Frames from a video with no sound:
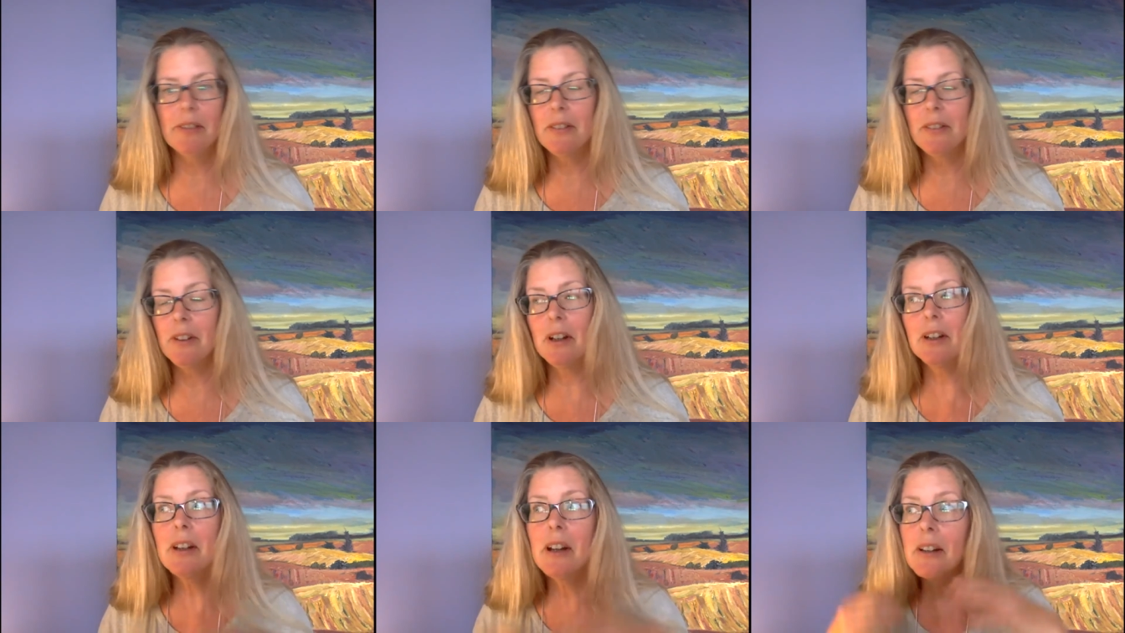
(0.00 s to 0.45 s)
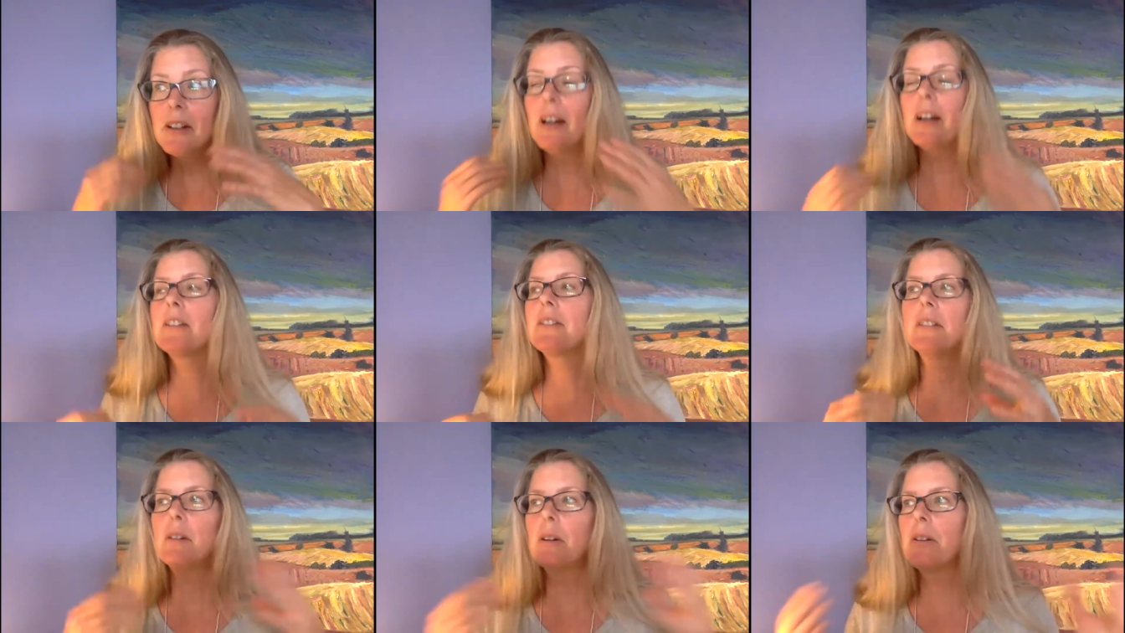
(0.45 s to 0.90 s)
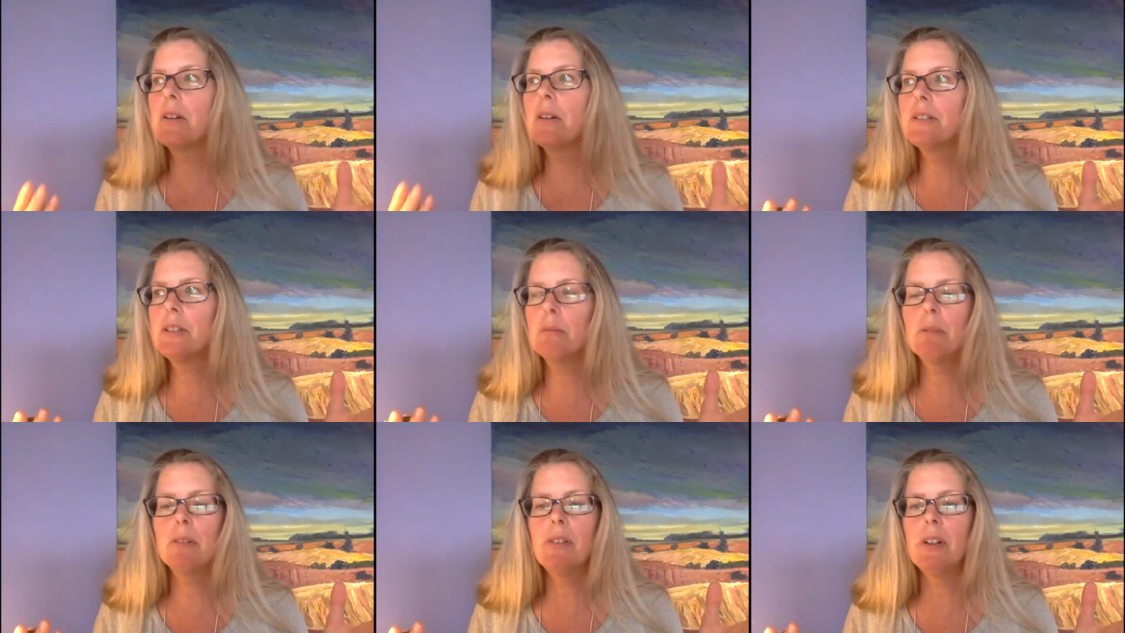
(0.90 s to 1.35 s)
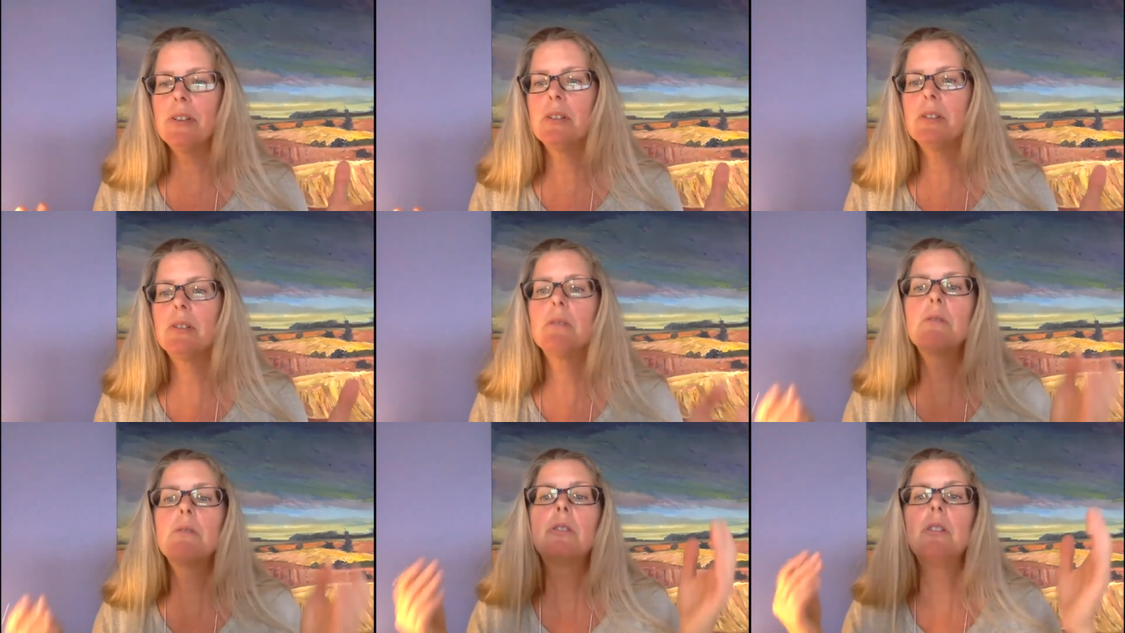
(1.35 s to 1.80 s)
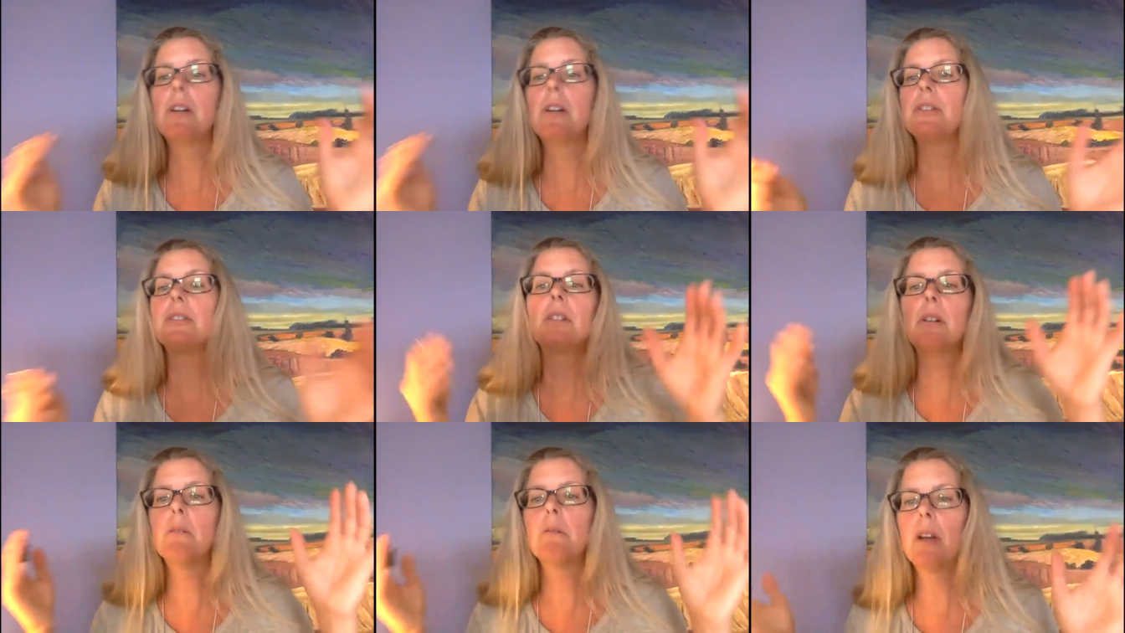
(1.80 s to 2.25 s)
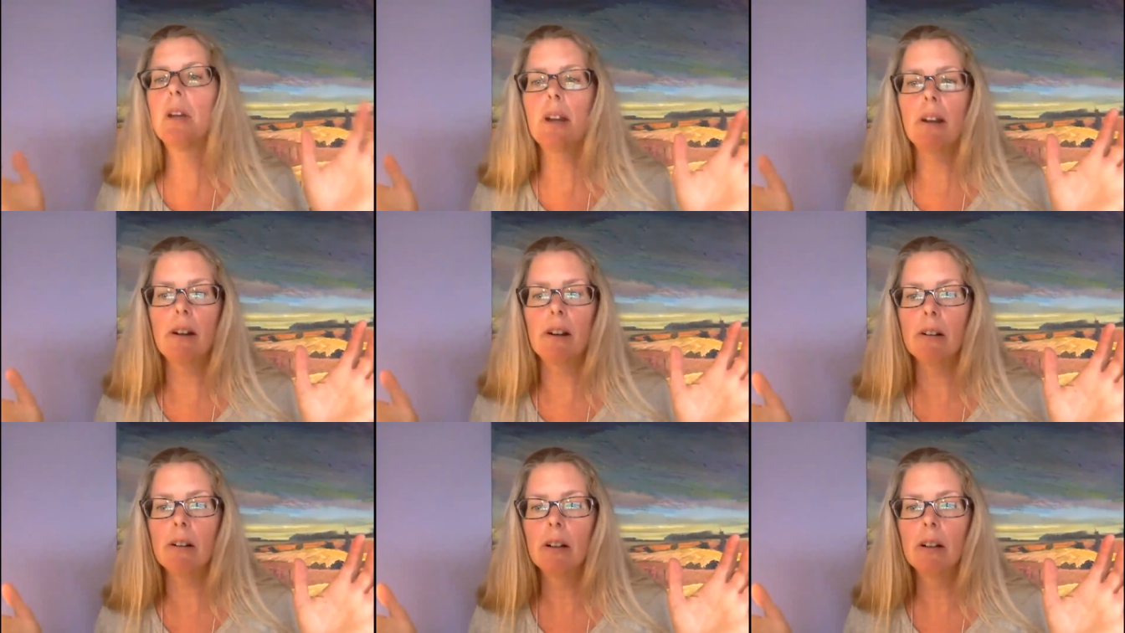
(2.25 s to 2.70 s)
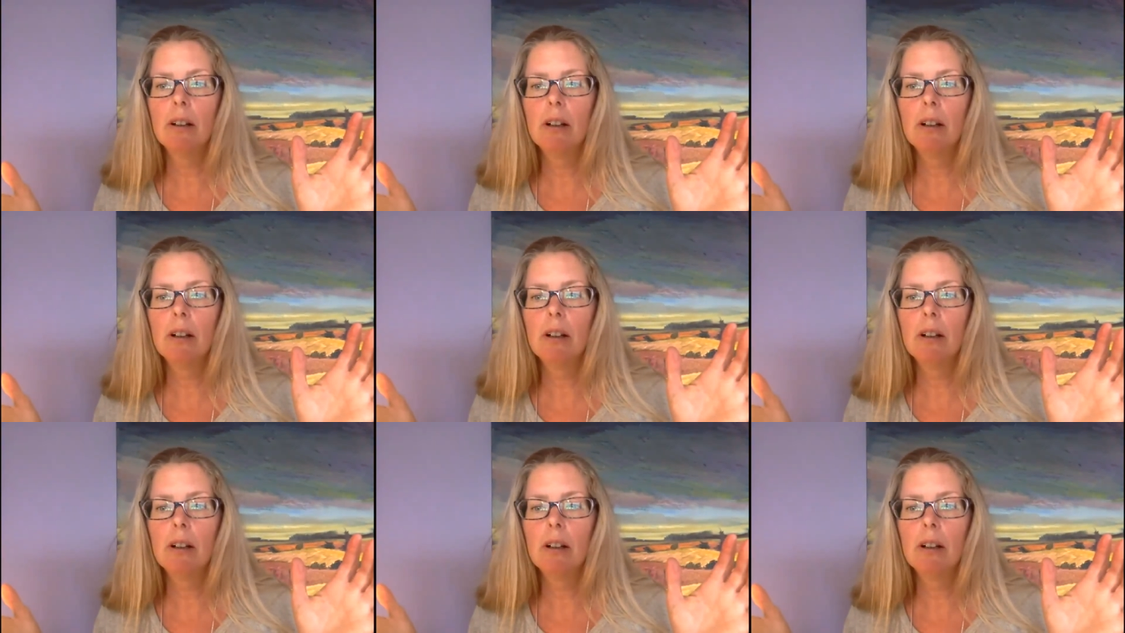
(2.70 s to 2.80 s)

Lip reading: And I actually know there are some professors who just don't care